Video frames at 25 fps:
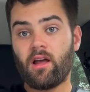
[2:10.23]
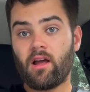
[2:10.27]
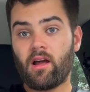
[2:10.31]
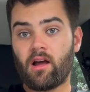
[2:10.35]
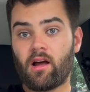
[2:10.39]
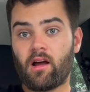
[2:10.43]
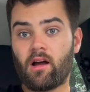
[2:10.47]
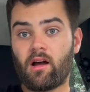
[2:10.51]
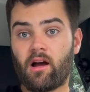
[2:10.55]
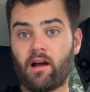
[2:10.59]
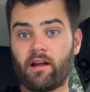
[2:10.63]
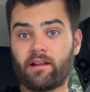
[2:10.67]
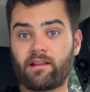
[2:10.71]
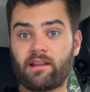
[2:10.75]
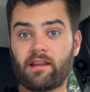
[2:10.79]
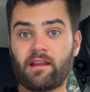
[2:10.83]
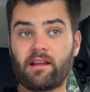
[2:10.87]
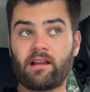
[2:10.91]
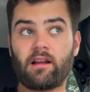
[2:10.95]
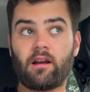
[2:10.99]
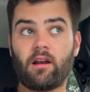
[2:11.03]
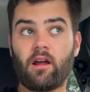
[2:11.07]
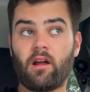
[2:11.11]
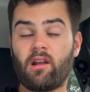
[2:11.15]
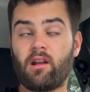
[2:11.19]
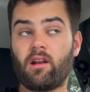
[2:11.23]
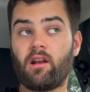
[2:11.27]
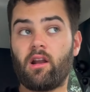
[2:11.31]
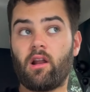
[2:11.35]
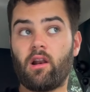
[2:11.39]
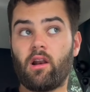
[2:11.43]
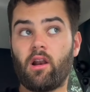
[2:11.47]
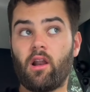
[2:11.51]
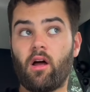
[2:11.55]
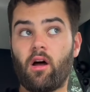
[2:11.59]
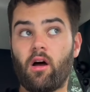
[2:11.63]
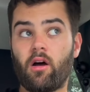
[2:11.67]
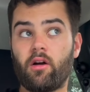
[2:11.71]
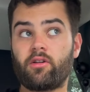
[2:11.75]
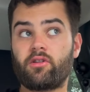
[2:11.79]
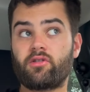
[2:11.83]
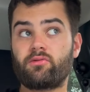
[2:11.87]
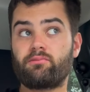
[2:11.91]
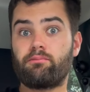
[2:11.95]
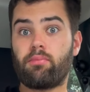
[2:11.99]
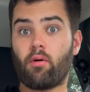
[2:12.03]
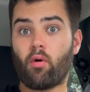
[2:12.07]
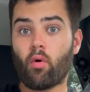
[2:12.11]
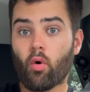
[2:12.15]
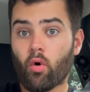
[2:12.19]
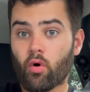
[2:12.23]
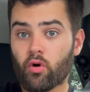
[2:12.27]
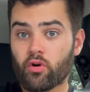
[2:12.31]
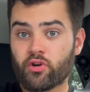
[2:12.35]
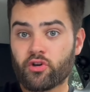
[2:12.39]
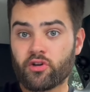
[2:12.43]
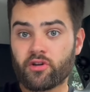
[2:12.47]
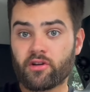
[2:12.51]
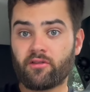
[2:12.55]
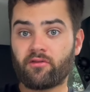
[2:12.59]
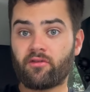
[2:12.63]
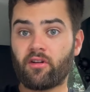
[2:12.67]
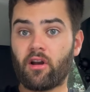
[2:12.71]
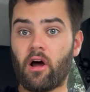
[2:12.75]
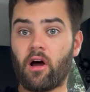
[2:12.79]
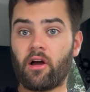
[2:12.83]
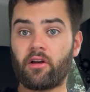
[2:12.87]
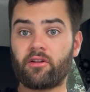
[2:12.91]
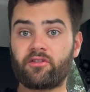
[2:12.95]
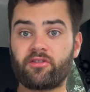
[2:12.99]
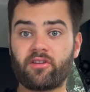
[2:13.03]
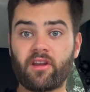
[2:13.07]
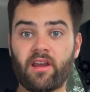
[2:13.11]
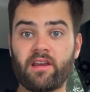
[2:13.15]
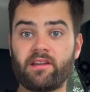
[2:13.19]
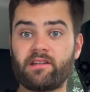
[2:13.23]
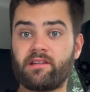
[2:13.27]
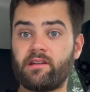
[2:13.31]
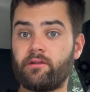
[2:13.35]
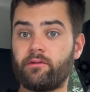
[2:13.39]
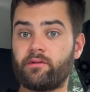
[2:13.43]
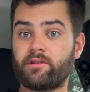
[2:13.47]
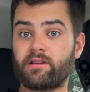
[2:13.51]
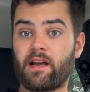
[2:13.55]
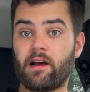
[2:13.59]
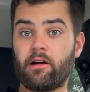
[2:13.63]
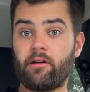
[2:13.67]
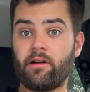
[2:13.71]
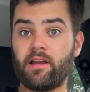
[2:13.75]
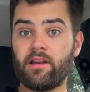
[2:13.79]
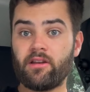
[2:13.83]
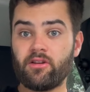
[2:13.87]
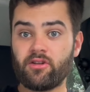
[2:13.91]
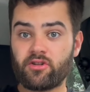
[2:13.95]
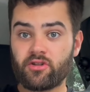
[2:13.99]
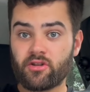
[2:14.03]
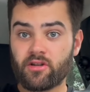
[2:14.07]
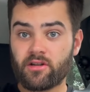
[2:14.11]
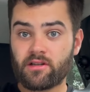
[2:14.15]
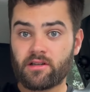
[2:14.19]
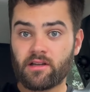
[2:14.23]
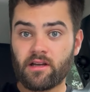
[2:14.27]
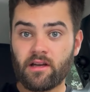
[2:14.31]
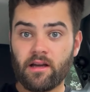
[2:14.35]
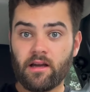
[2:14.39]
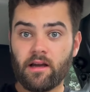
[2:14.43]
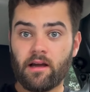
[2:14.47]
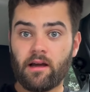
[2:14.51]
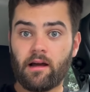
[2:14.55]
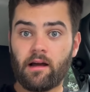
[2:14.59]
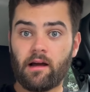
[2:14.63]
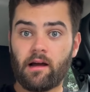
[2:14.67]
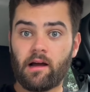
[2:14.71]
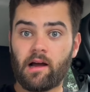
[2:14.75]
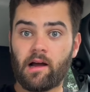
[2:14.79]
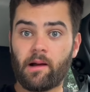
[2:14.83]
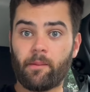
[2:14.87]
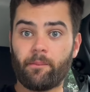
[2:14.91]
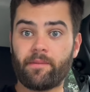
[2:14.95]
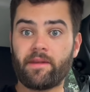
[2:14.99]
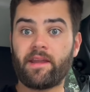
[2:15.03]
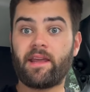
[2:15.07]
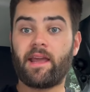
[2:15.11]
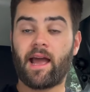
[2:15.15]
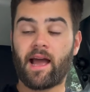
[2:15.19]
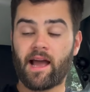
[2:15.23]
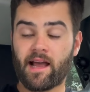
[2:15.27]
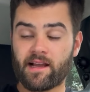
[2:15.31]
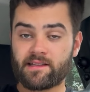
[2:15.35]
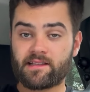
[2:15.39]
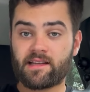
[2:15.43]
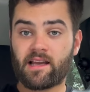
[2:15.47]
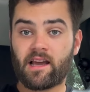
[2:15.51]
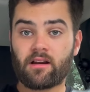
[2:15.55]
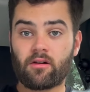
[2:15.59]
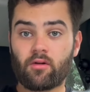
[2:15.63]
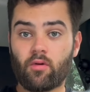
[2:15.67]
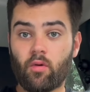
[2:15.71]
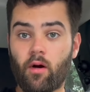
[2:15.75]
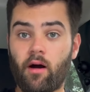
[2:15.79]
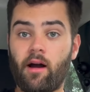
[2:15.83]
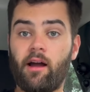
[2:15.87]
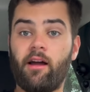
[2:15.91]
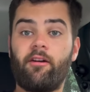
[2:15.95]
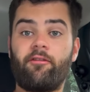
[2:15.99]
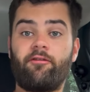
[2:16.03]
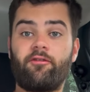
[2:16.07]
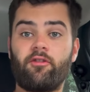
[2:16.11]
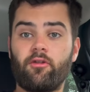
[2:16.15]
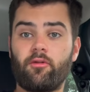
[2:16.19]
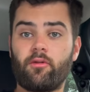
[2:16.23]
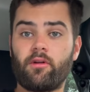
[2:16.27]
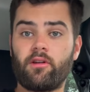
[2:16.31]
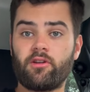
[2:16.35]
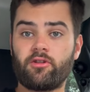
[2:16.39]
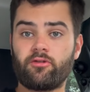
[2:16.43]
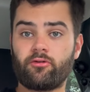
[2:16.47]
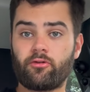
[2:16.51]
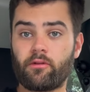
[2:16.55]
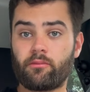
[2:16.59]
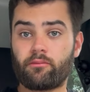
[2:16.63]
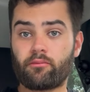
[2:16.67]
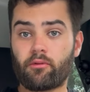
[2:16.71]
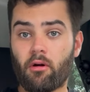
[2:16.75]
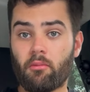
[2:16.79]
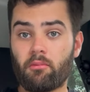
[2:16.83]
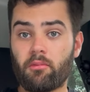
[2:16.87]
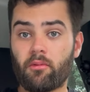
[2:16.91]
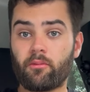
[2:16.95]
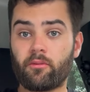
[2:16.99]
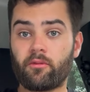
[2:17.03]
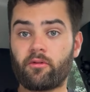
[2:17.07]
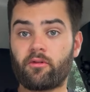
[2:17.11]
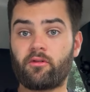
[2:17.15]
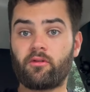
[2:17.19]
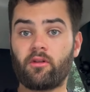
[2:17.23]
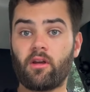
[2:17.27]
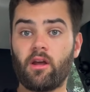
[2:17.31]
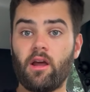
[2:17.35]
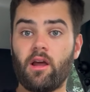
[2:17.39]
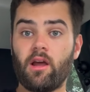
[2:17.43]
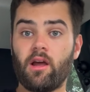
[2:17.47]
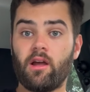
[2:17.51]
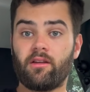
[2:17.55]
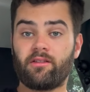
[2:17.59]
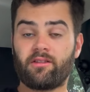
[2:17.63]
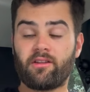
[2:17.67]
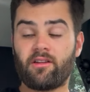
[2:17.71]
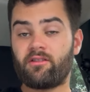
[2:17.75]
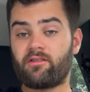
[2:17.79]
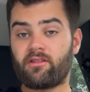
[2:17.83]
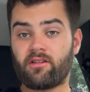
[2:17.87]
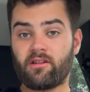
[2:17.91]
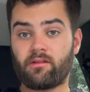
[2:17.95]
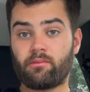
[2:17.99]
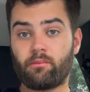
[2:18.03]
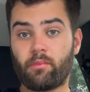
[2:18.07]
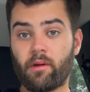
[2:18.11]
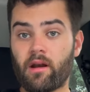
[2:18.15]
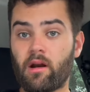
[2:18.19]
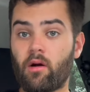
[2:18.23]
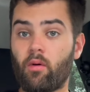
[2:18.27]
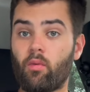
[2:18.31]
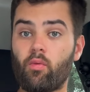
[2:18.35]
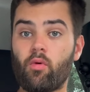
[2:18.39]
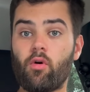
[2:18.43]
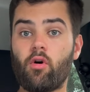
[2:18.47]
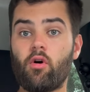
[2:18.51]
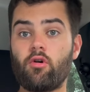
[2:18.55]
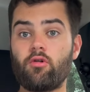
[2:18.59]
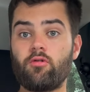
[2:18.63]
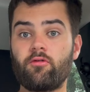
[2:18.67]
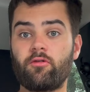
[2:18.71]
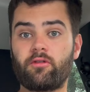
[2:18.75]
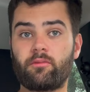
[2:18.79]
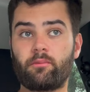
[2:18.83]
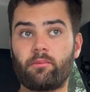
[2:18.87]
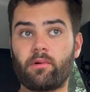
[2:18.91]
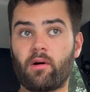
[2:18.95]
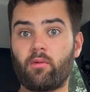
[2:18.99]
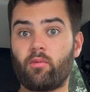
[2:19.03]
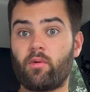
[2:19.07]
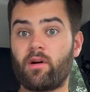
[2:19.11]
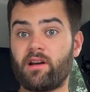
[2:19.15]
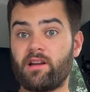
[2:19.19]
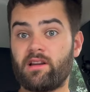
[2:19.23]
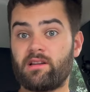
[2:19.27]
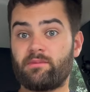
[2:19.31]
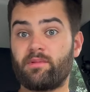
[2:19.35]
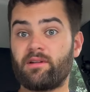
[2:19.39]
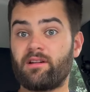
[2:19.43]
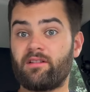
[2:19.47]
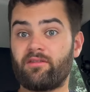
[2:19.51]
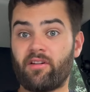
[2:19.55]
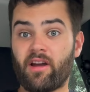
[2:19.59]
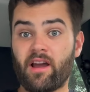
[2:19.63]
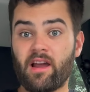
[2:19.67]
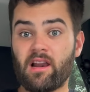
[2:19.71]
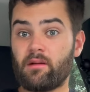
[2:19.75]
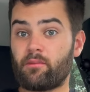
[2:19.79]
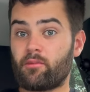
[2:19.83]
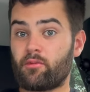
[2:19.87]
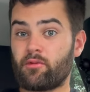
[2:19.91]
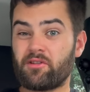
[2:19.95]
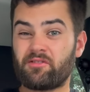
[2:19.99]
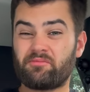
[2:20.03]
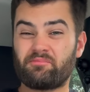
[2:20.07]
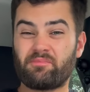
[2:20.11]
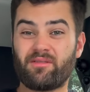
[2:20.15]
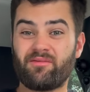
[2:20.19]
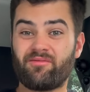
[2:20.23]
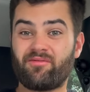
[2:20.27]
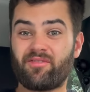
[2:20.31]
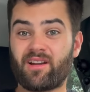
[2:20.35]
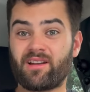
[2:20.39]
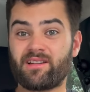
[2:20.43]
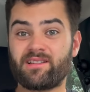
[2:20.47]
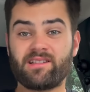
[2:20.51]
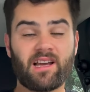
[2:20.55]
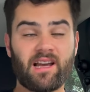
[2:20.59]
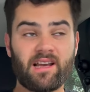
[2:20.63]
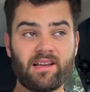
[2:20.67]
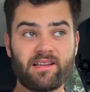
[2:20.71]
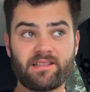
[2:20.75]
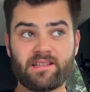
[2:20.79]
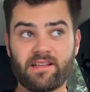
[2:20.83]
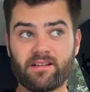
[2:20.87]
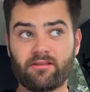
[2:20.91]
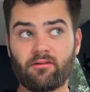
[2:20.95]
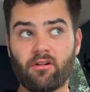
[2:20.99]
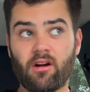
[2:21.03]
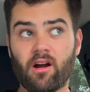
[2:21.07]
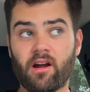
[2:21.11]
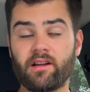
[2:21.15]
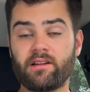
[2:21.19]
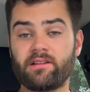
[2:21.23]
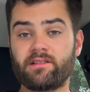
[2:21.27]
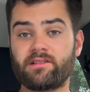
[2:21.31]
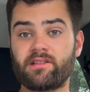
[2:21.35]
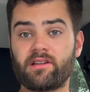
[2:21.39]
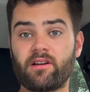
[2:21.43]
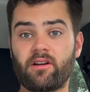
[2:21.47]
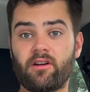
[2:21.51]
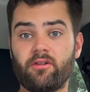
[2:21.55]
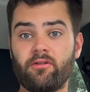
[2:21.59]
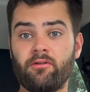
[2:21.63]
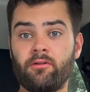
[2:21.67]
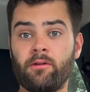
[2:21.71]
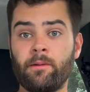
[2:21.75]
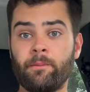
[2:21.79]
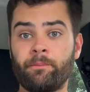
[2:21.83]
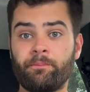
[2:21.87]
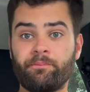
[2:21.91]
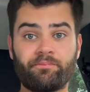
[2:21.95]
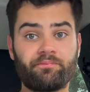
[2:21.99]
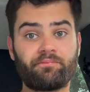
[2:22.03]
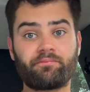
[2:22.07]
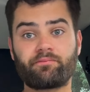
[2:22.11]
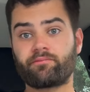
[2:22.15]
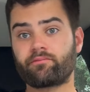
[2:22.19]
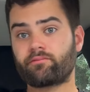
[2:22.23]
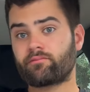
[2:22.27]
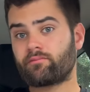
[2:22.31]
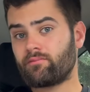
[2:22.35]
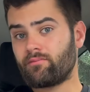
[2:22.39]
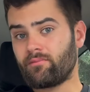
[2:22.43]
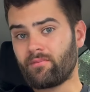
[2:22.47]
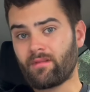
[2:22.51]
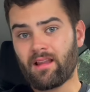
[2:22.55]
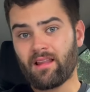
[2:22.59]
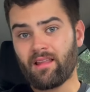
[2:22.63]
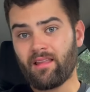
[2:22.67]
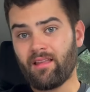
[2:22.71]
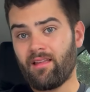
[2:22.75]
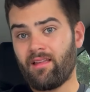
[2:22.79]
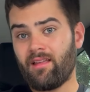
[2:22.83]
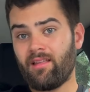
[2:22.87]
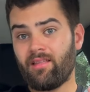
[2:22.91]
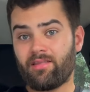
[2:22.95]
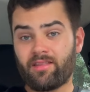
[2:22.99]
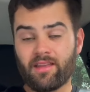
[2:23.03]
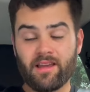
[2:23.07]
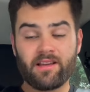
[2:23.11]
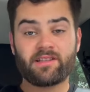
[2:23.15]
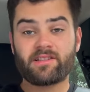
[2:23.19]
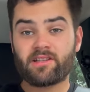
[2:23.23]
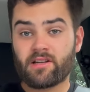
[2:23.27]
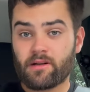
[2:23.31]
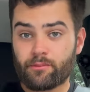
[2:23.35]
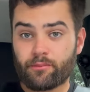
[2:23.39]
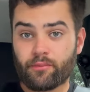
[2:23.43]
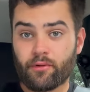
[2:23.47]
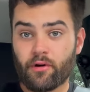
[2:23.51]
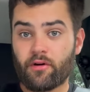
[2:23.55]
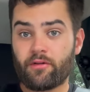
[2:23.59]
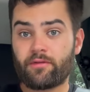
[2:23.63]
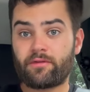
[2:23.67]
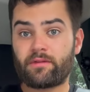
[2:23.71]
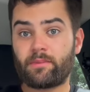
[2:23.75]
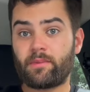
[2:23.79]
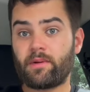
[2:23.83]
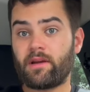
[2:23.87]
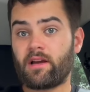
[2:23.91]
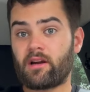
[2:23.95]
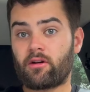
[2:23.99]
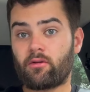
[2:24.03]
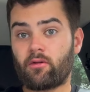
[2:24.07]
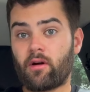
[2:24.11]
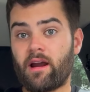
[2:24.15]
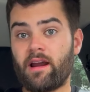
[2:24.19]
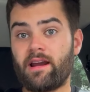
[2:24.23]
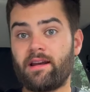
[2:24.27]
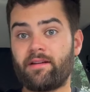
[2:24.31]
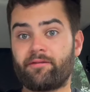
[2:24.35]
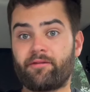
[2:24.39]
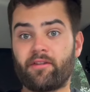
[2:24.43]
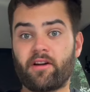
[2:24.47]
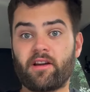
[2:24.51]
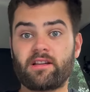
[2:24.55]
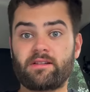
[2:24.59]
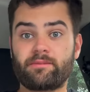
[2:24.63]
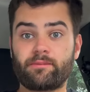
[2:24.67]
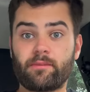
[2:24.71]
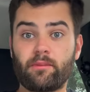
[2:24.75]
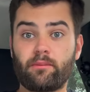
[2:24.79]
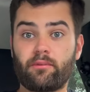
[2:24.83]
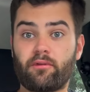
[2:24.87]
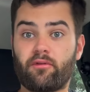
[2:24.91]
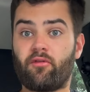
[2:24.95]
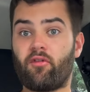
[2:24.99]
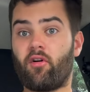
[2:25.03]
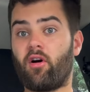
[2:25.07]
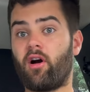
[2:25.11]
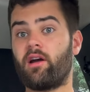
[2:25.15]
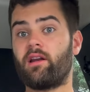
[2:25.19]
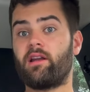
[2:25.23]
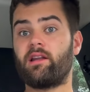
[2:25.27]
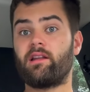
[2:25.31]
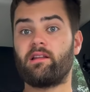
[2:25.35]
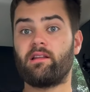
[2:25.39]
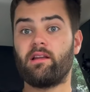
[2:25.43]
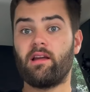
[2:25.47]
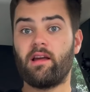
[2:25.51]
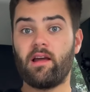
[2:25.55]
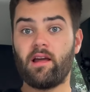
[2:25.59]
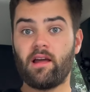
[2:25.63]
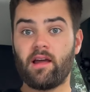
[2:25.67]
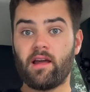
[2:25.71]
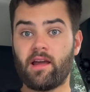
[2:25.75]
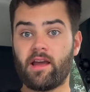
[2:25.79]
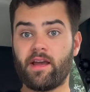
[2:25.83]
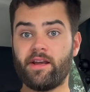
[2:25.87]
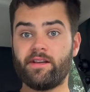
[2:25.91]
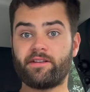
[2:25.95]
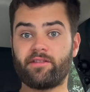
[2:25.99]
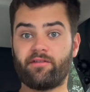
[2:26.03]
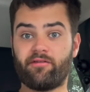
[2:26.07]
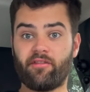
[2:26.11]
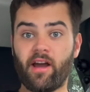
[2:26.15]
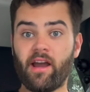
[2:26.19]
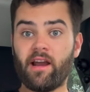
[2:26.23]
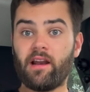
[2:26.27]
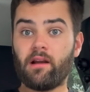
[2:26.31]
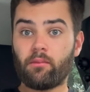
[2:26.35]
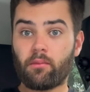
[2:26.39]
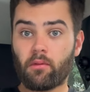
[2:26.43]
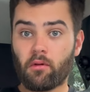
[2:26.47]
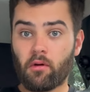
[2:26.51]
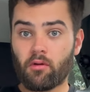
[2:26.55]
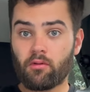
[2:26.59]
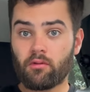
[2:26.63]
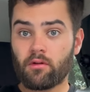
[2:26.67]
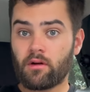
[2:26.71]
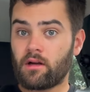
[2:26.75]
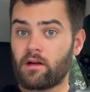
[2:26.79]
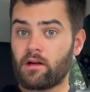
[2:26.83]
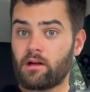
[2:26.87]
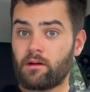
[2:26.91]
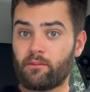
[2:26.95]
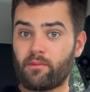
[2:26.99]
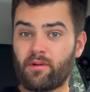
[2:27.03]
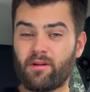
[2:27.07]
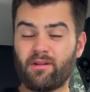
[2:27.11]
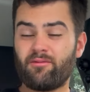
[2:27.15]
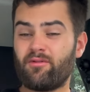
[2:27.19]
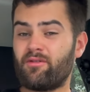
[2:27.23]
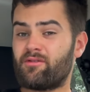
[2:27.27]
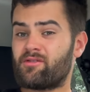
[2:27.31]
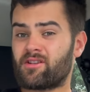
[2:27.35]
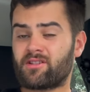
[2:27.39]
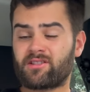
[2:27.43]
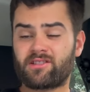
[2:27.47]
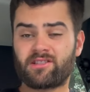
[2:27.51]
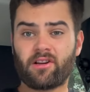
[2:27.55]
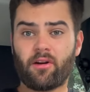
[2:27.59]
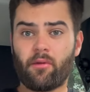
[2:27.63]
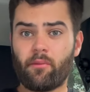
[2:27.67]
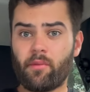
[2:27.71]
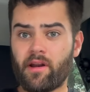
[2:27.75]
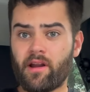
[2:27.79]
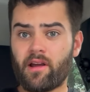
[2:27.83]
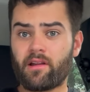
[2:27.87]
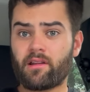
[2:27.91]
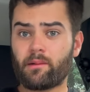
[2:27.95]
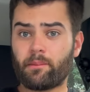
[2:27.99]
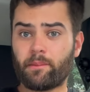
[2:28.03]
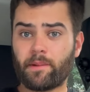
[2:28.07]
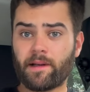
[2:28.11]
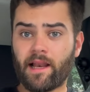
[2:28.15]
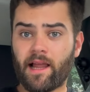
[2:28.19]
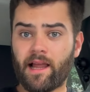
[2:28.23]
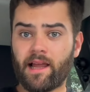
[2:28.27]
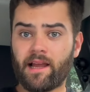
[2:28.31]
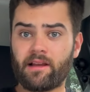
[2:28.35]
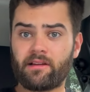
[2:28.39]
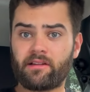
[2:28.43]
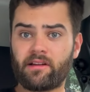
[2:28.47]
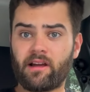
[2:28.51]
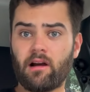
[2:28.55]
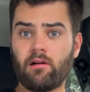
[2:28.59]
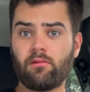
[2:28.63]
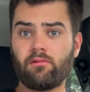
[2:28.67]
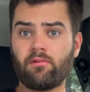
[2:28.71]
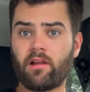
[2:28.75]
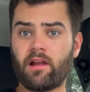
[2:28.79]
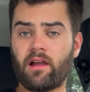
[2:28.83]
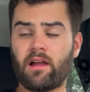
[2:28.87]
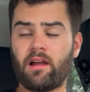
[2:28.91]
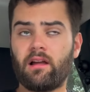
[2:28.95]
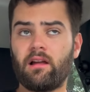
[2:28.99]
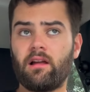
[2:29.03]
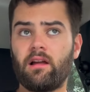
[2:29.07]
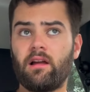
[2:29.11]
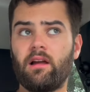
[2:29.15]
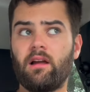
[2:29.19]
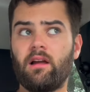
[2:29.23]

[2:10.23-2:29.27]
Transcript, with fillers: Uh, I think a, a, large portion of last season he was out injured. Um, he has had quite a few injury problems since he's been at Wolves, but when he's been available, he's been fantastic, right? So this could prove to be a great investment providing he's available. But we've got so many other players out there.